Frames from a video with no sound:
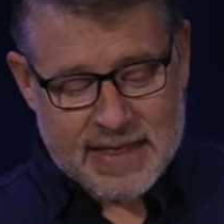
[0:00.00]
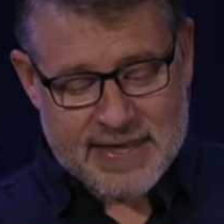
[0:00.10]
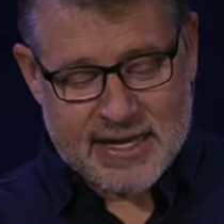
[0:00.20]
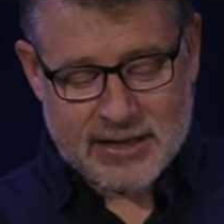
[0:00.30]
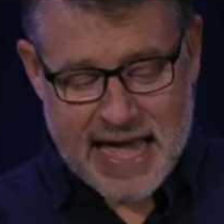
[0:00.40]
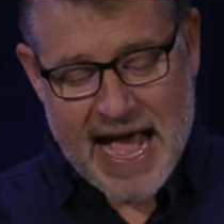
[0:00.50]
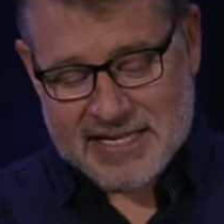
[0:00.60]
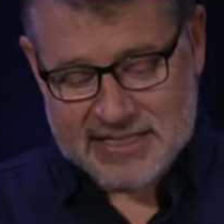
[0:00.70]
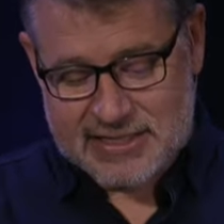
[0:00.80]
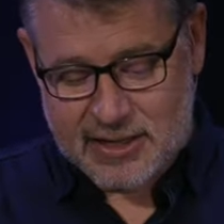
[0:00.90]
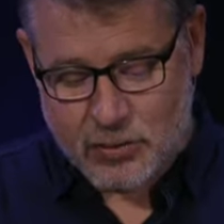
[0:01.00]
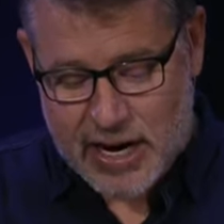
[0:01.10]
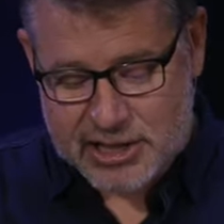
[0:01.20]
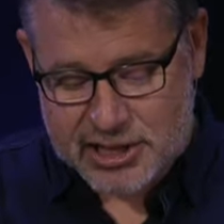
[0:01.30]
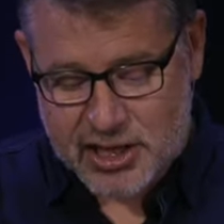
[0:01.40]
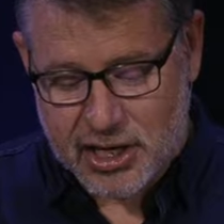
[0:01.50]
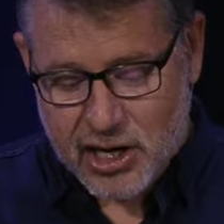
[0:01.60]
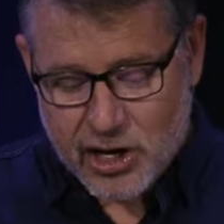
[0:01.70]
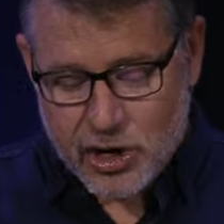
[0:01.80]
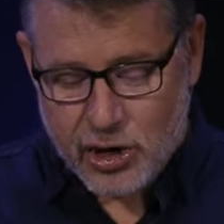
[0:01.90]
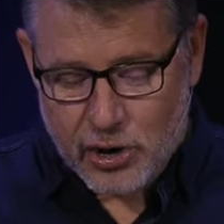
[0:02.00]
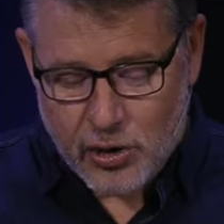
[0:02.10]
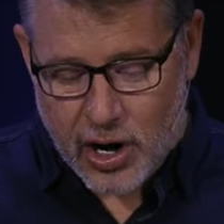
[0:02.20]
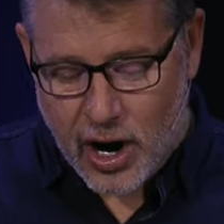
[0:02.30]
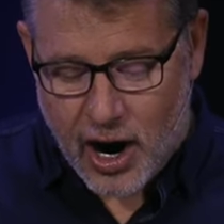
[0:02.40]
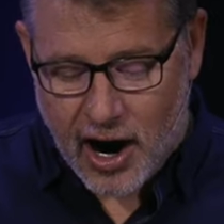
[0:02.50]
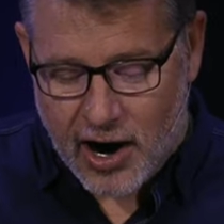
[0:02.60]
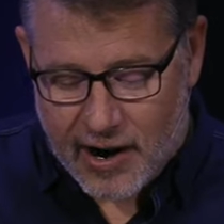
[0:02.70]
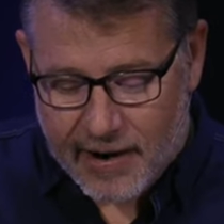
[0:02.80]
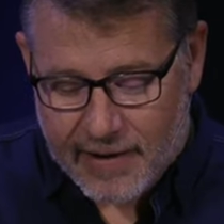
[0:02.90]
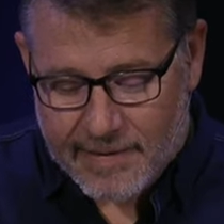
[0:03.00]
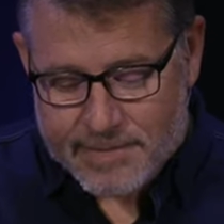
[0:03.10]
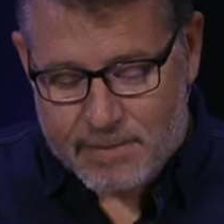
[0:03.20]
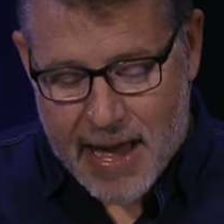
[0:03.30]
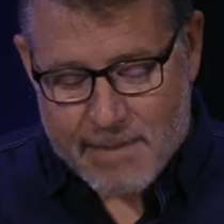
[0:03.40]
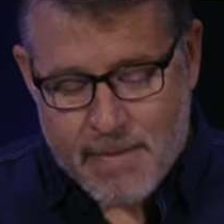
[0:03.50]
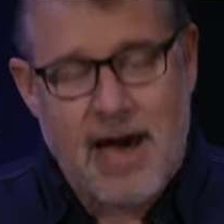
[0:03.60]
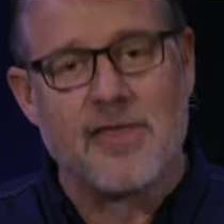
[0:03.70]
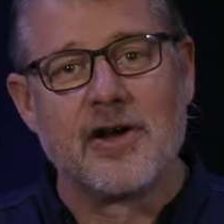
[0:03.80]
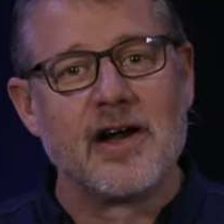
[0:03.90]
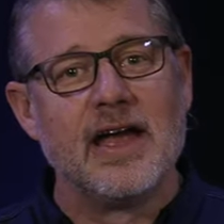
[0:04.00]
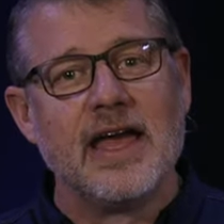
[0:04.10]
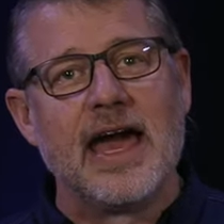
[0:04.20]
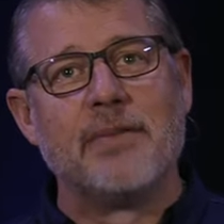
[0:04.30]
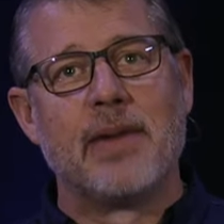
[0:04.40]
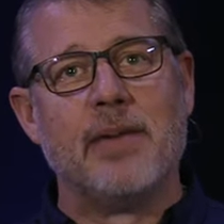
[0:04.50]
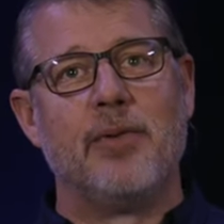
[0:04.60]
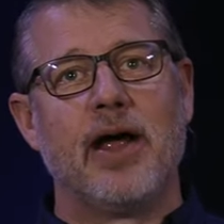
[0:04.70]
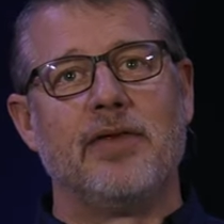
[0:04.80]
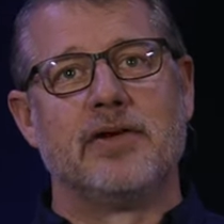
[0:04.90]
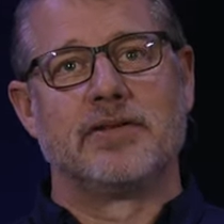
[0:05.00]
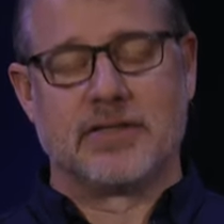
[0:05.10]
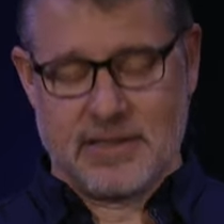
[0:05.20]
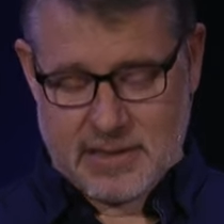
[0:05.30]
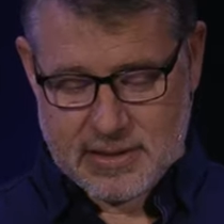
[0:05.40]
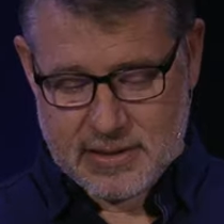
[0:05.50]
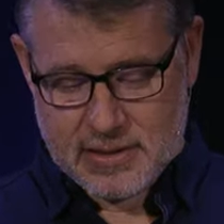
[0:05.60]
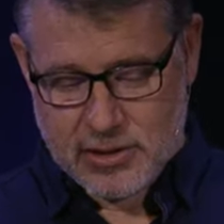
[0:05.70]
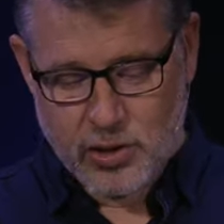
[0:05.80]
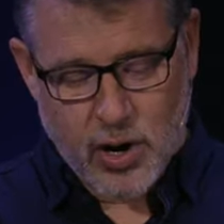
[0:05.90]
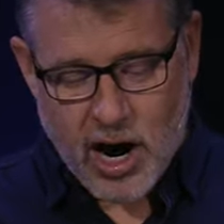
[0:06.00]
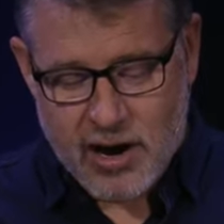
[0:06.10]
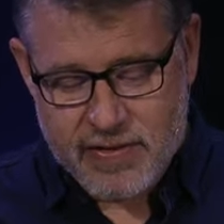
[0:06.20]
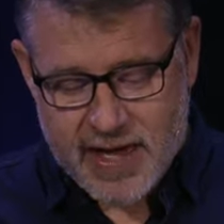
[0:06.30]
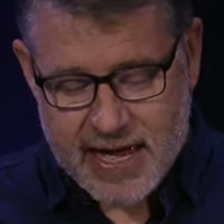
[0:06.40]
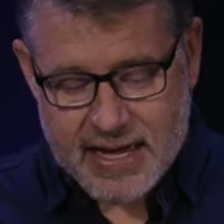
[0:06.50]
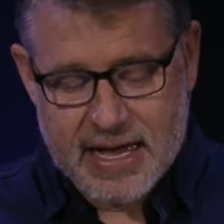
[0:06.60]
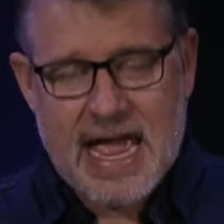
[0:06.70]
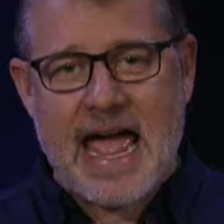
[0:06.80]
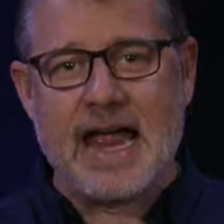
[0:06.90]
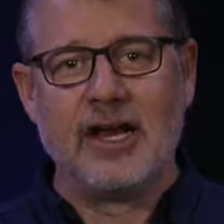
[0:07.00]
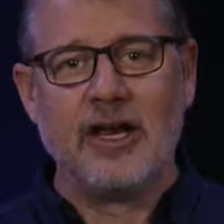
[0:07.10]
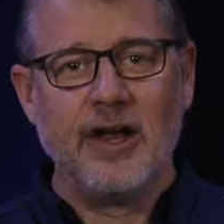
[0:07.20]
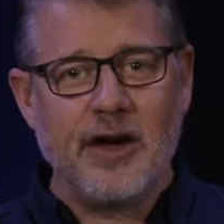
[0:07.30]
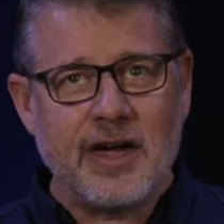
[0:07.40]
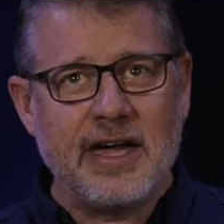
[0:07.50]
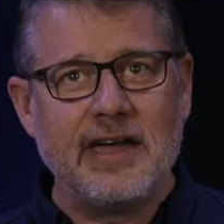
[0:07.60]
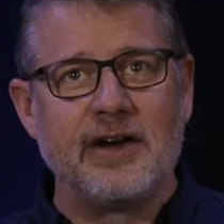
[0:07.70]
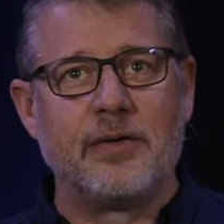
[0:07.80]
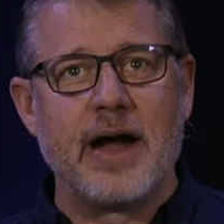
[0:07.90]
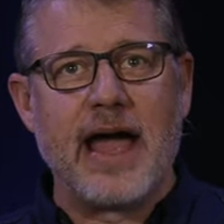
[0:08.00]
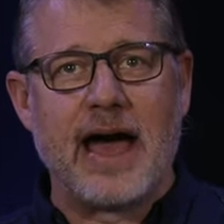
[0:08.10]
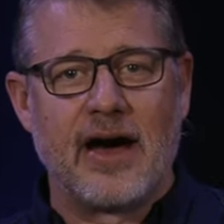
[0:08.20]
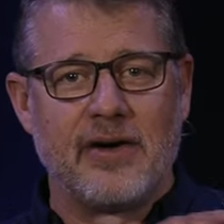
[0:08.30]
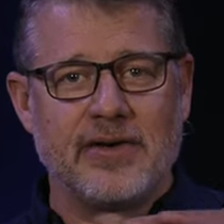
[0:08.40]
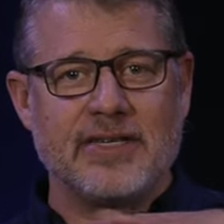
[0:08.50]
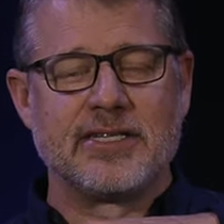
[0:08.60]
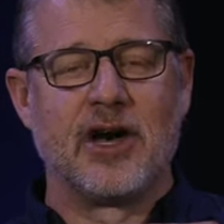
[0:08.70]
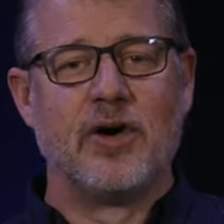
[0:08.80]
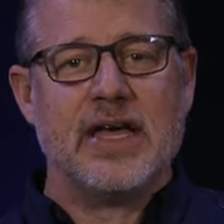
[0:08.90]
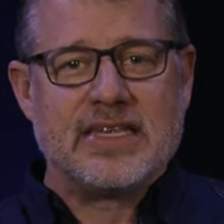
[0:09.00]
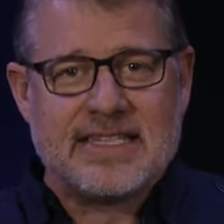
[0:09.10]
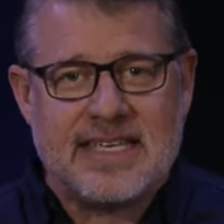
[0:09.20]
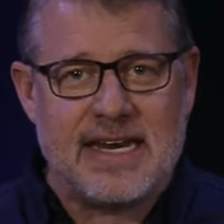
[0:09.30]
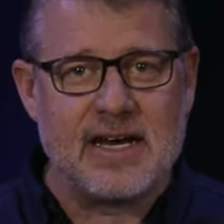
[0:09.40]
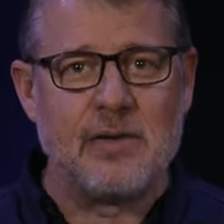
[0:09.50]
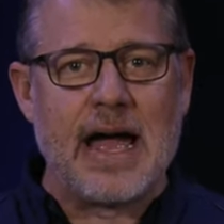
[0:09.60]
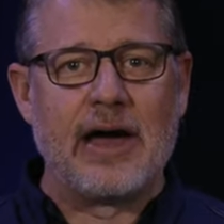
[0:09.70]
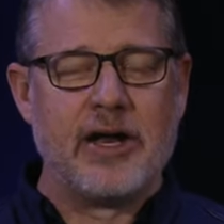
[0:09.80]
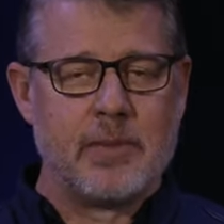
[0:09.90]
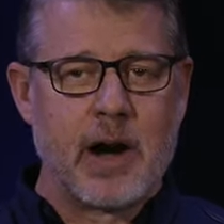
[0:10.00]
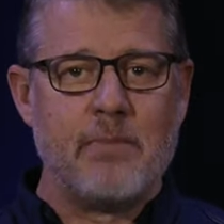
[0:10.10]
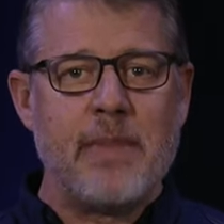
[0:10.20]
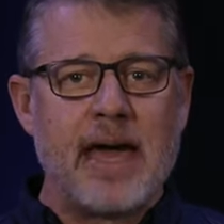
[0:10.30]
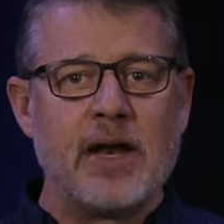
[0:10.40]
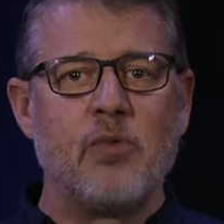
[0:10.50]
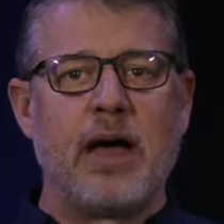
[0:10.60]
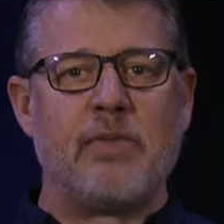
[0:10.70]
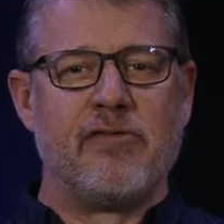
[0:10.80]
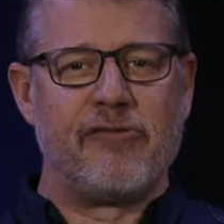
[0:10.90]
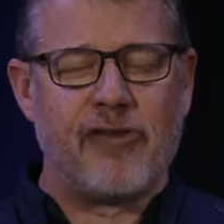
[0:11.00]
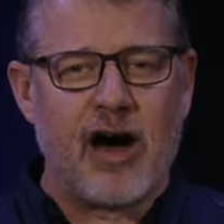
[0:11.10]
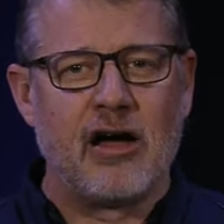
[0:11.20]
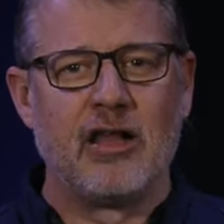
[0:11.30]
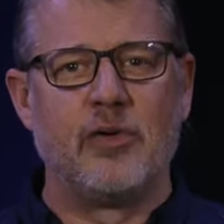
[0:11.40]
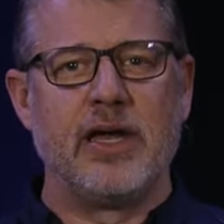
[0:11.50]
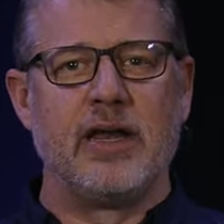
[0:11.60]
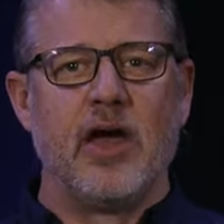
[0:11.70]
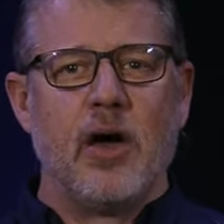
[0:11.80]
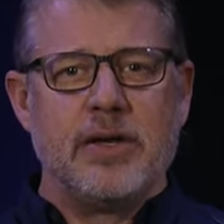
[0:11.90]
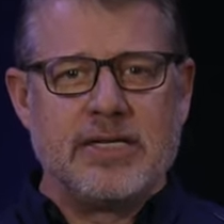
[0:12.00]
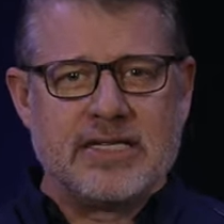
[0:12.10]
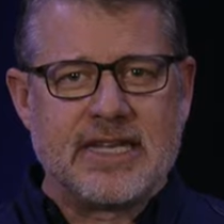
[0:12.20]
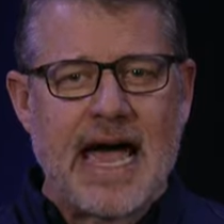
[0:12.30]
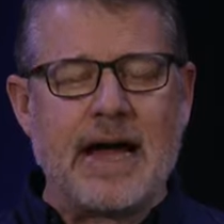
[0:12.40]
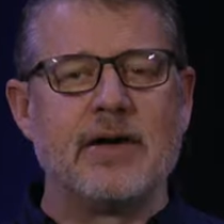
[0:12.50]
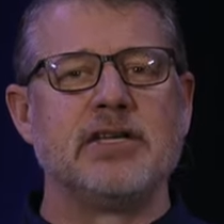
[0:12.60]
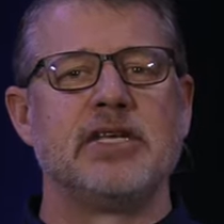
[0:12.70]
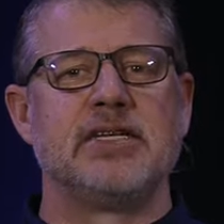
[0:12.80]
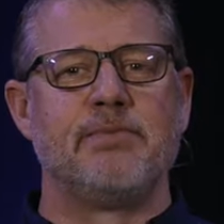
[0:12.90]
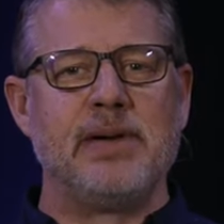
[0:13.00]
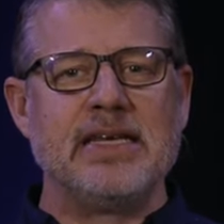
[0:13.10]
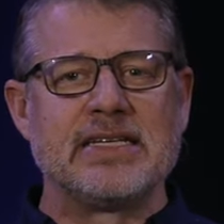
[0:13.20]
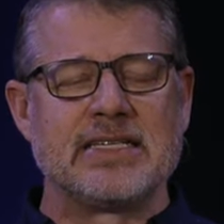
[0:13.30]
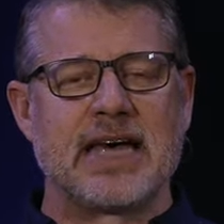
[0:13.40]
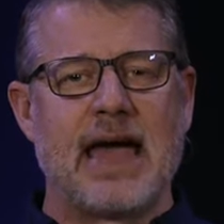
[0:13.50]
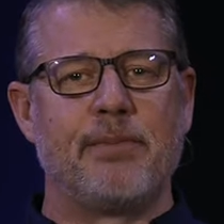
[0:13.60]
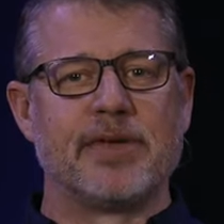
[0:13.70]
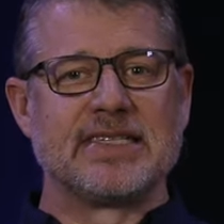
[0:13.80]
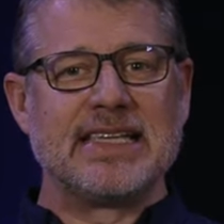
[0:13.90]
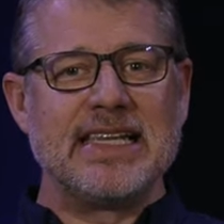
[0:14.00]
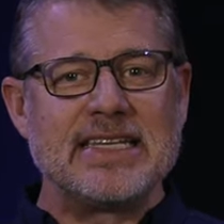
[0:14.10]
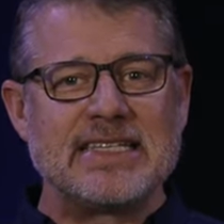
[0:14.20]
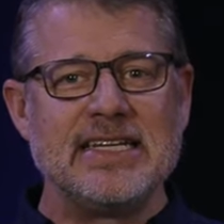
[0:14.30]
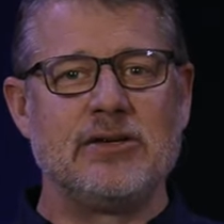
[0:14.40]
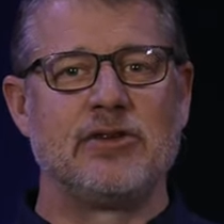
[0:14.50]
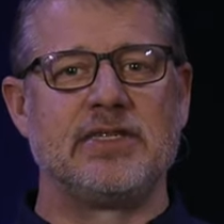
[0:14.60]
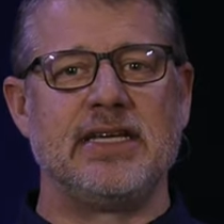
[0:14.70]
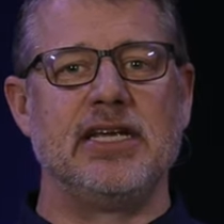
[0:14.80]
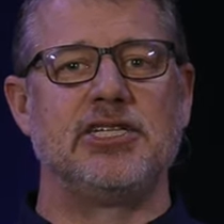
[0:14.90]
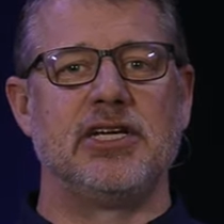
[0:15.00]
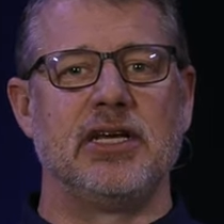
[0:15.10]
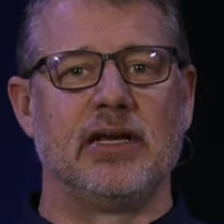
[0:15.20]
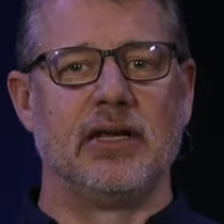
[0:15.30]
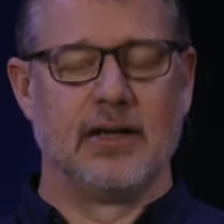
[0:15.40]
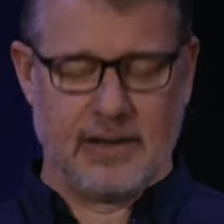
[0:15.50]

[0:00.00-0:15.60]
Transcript: the, asks the question, Who are my mother and my brothers? Who are they? And looking around, so sitting around him are men and women following, desiring to be disciples, listening to his teaching.